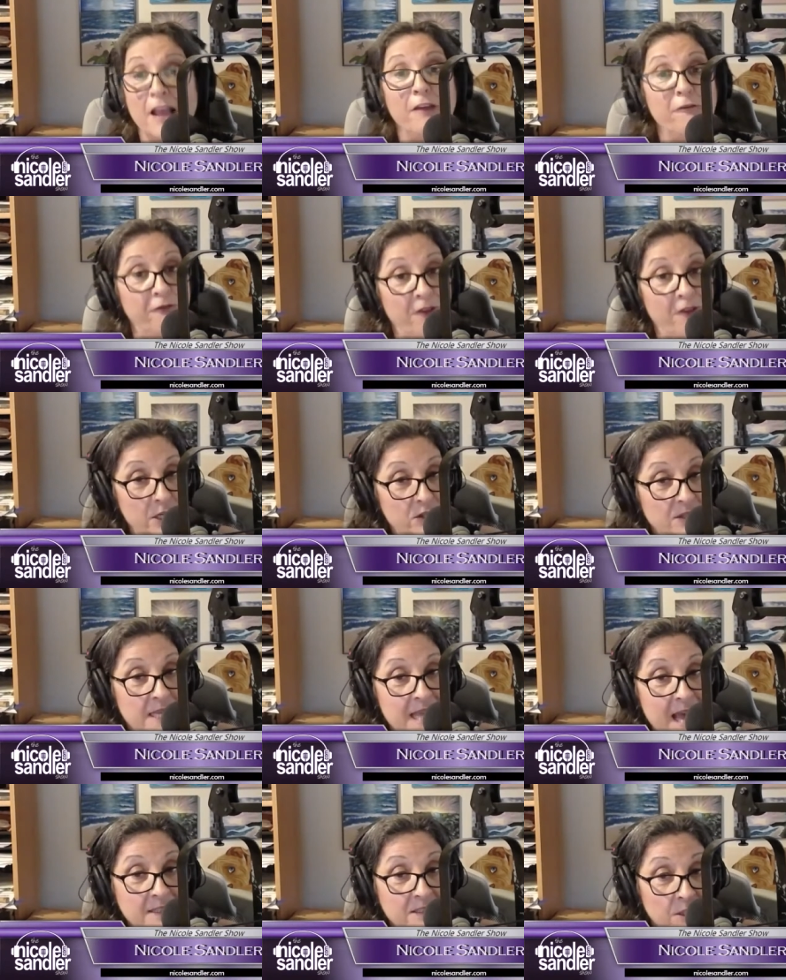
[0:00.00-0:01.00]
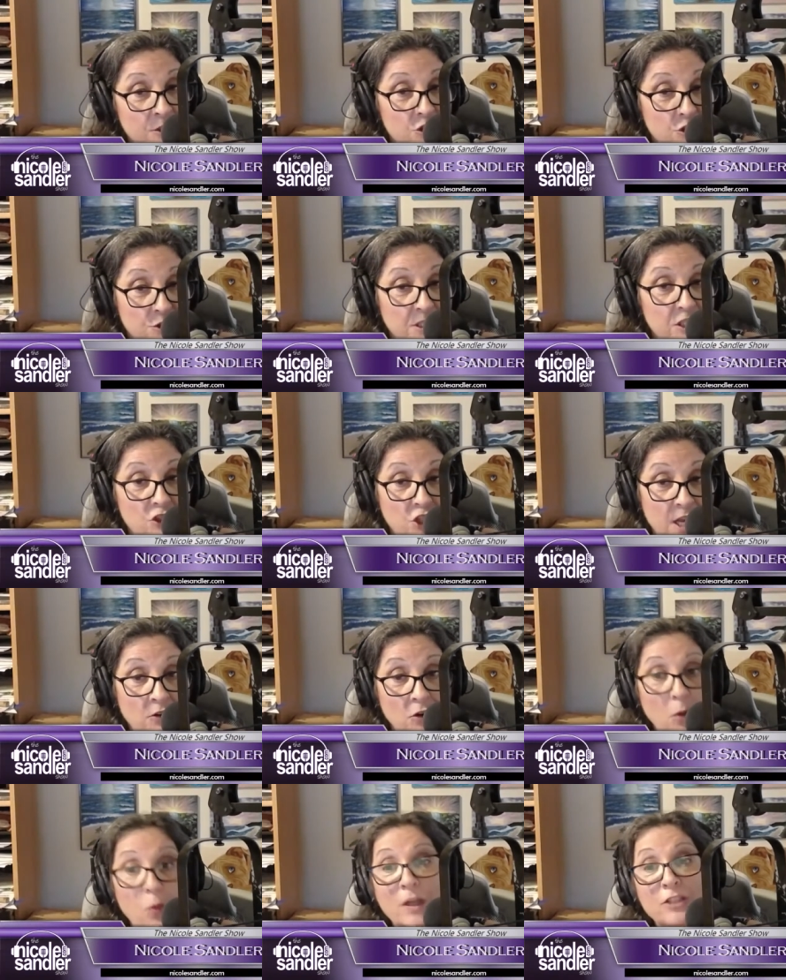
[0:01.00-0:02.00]
He fired the acting attorney
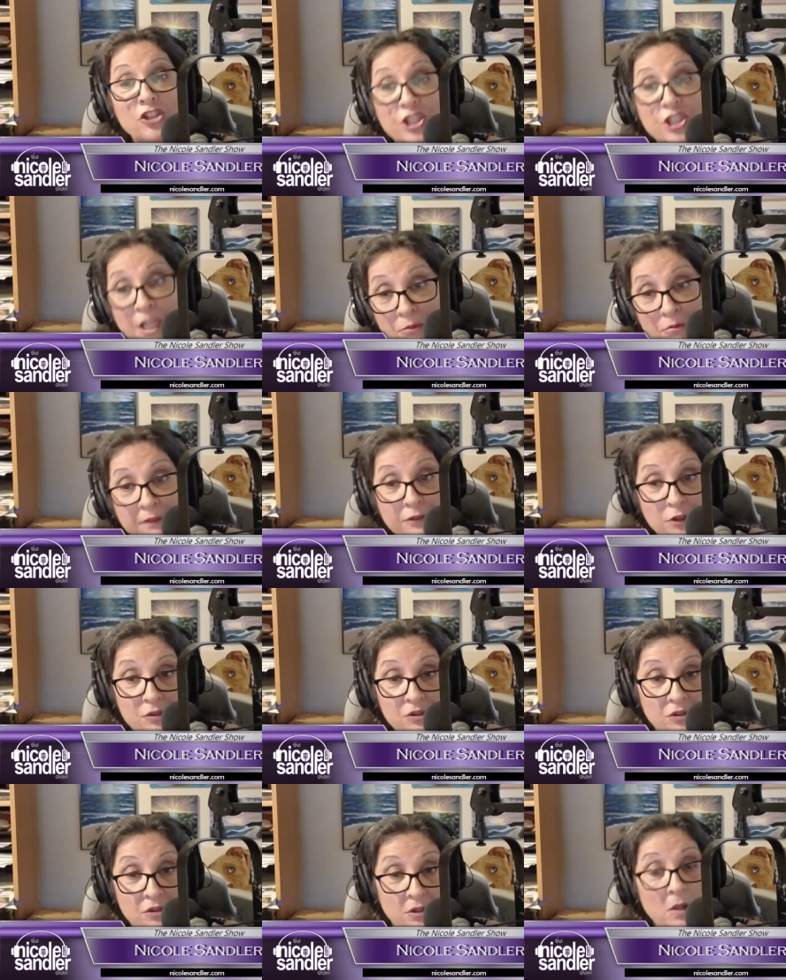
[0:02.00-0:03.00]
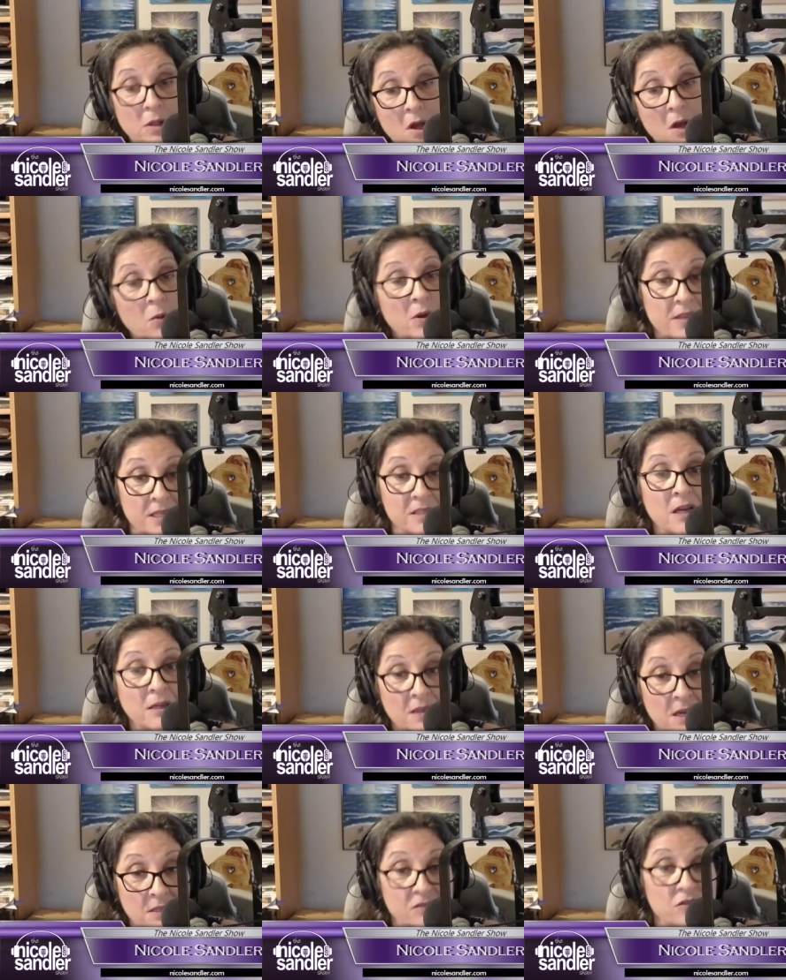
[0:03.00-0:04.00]
general when she refused to go along with his
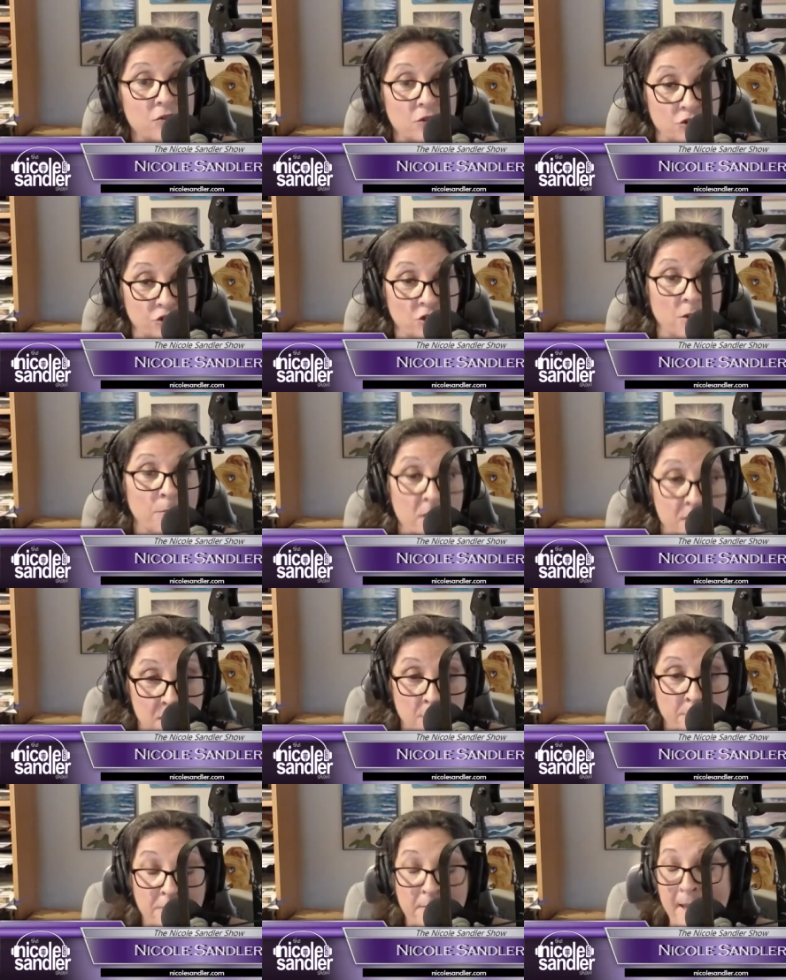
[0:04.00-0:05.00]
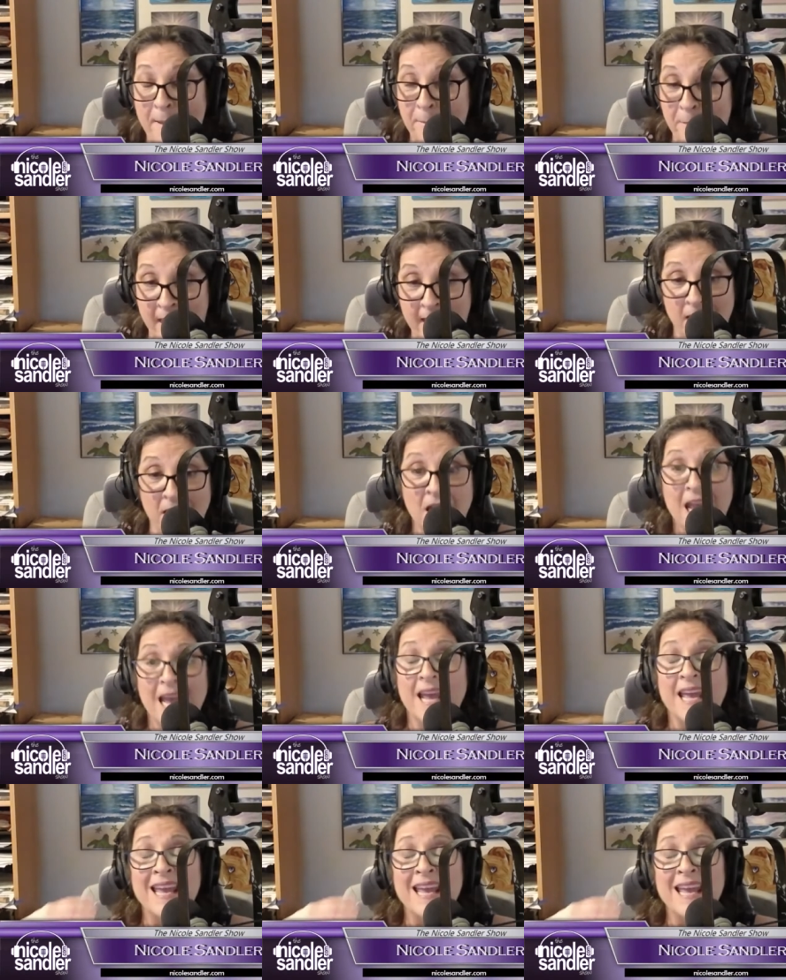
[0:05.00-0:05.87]
unconstitutional Muslim ban.